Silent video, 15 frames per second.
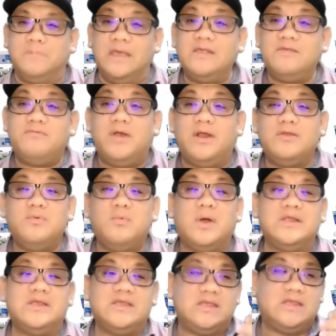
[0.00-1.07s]
His friends
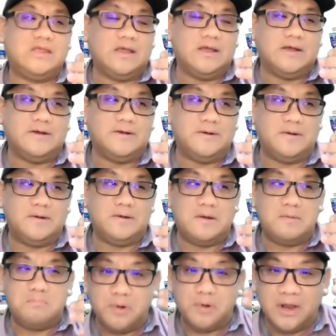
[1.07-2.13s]
once
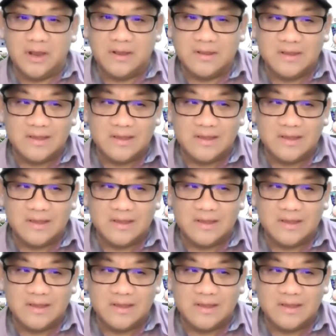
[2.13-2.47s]
put it,